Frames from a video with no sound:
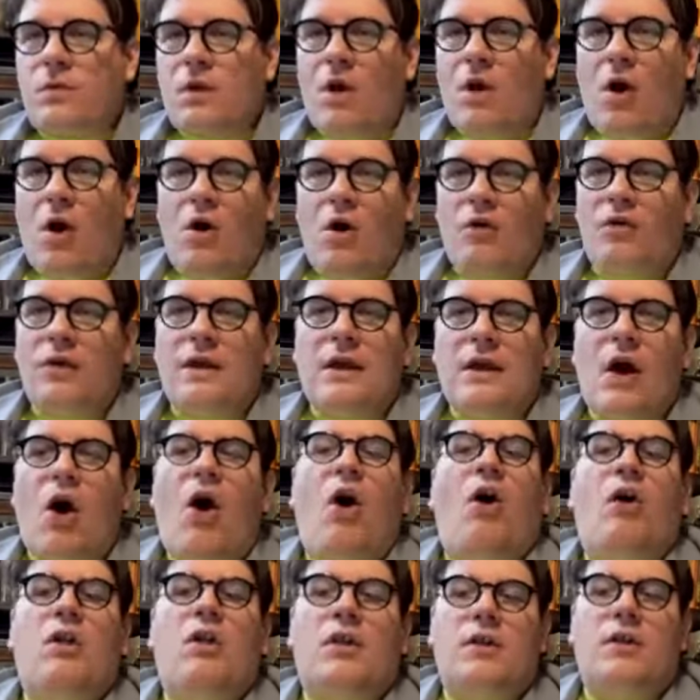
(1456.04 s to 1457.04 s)
all the
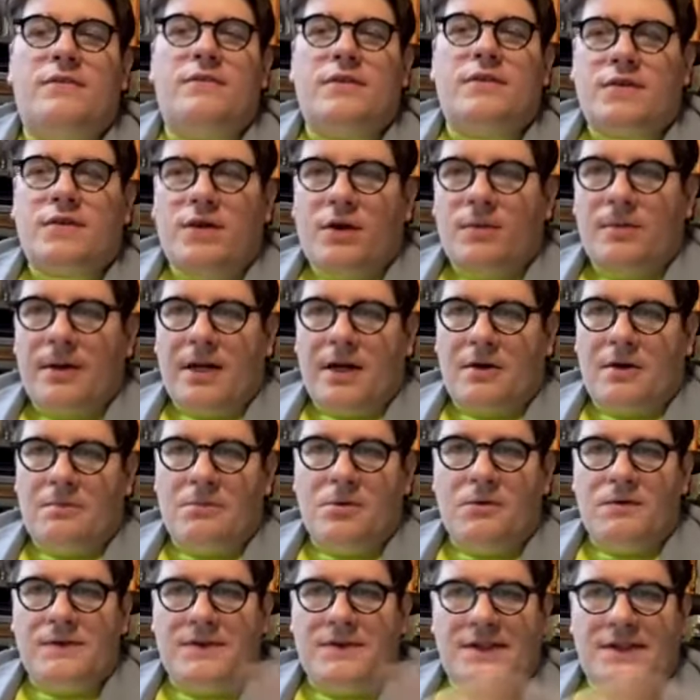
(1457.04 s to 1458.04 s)
all of the terminator
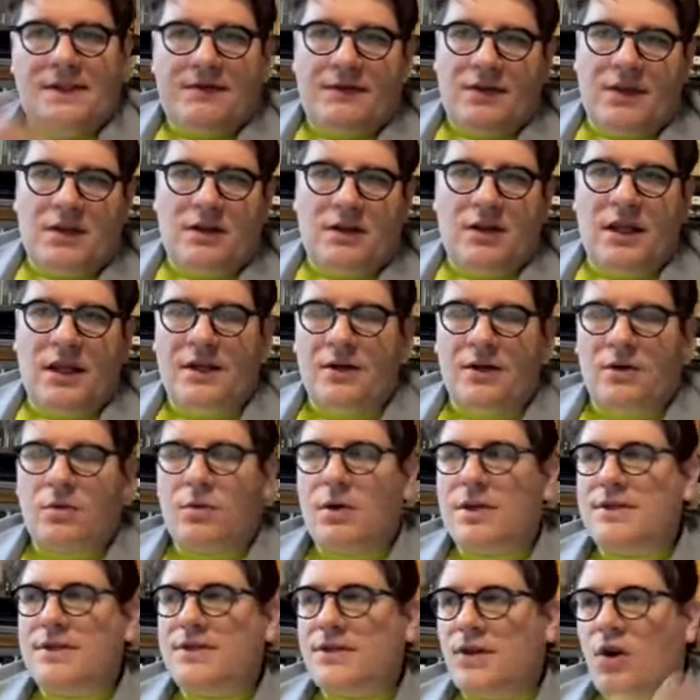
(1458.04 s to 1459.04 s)
movies even the later
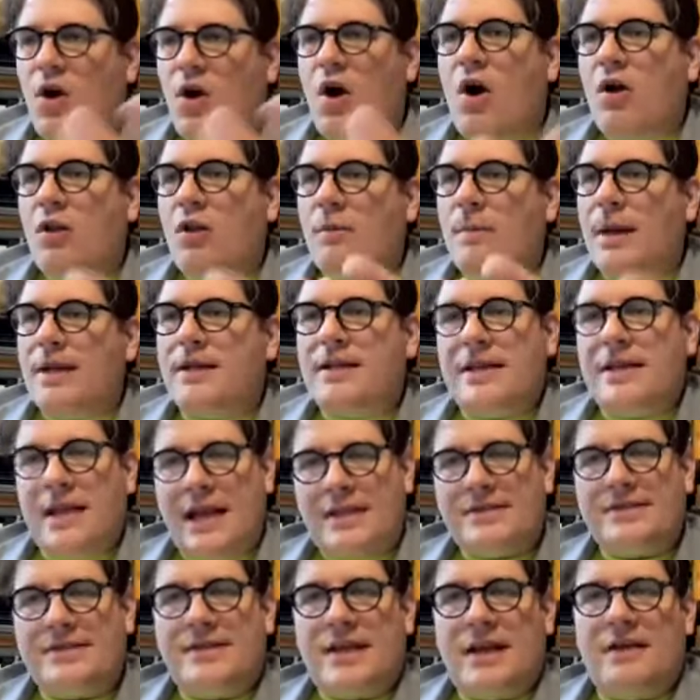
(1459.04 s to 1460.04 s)
ones they're all about
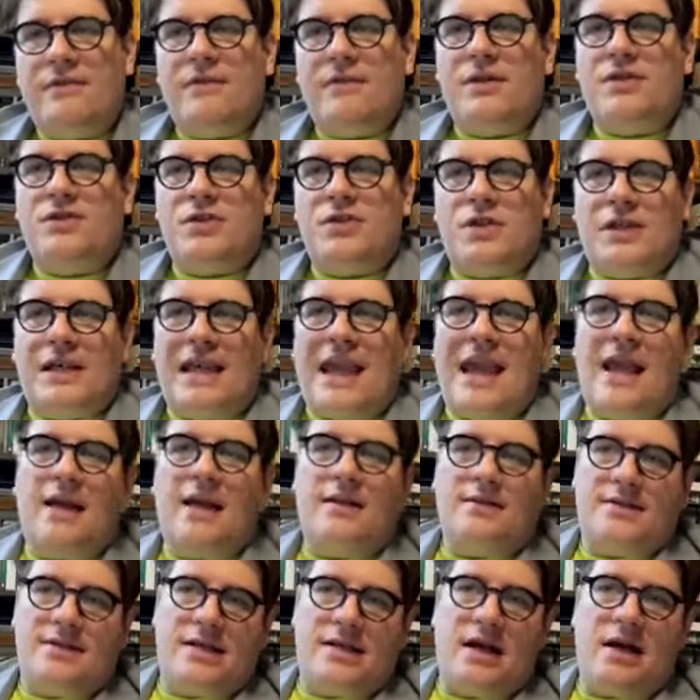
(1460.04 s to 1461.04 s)
yes they eventually
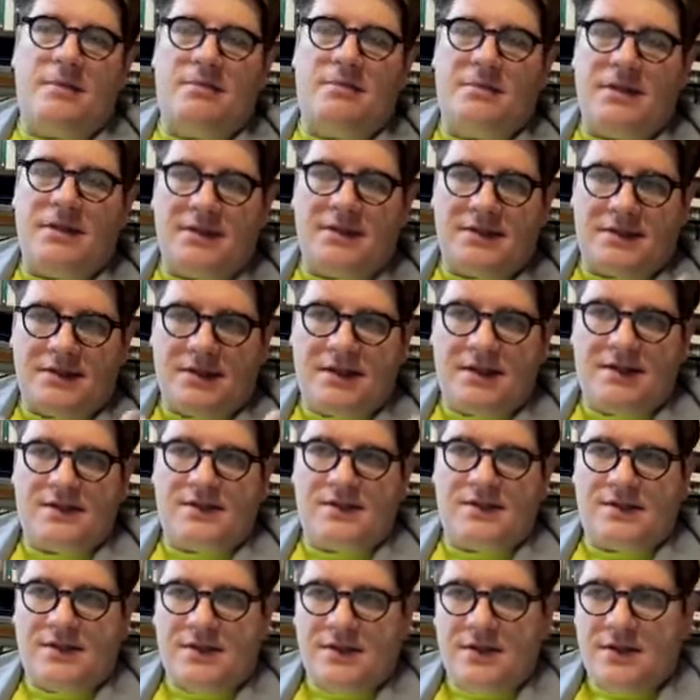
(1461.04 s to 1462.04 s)
can stop these
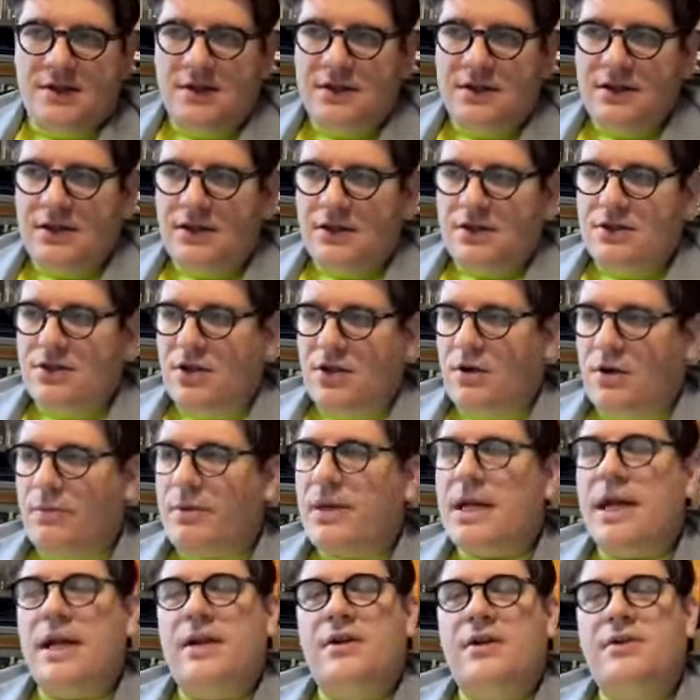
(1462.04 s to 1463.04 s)
these
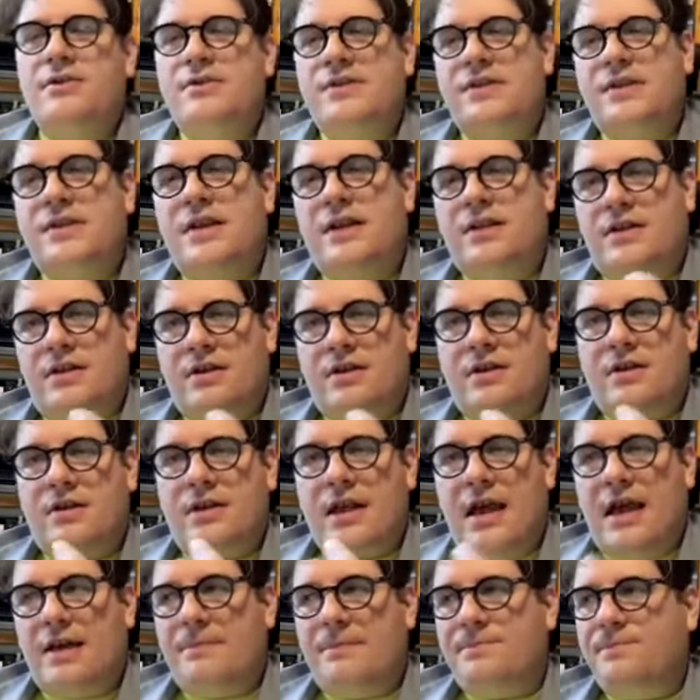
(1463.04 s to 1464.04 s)
terminators that the,
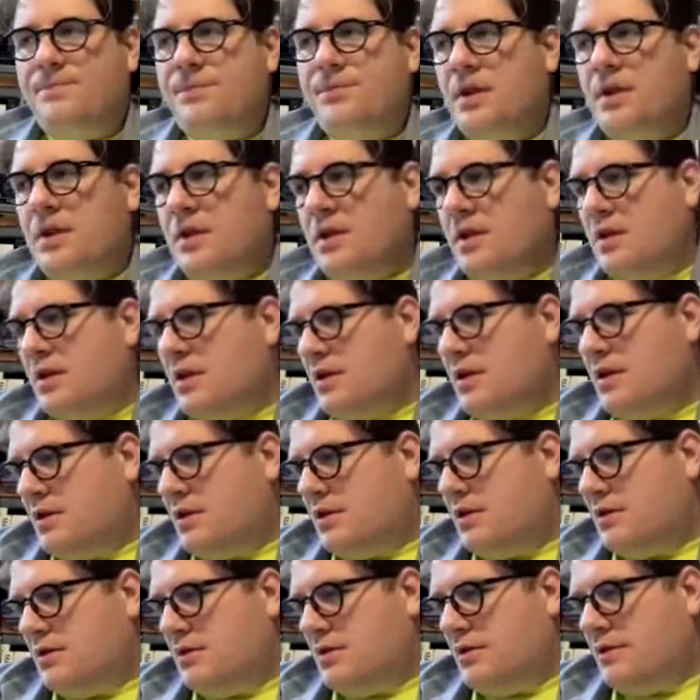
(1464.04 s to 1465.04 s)
that
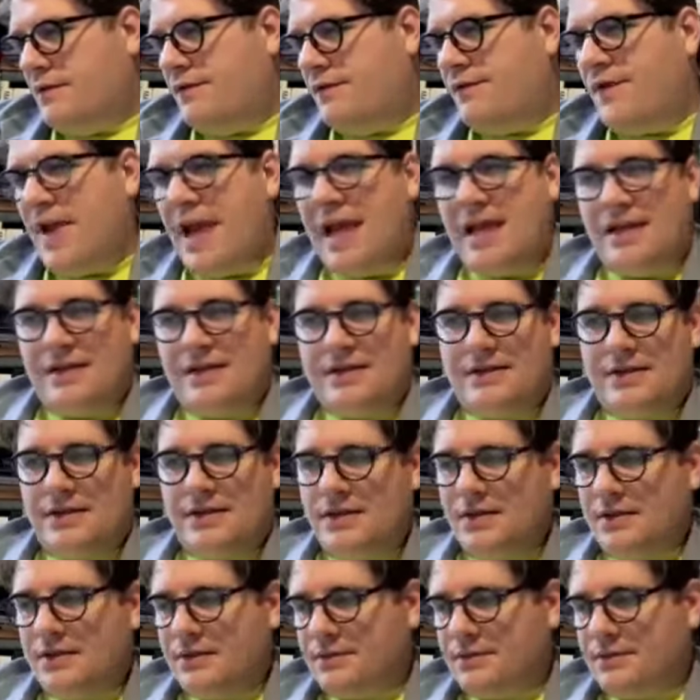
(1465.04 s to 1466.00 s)
fate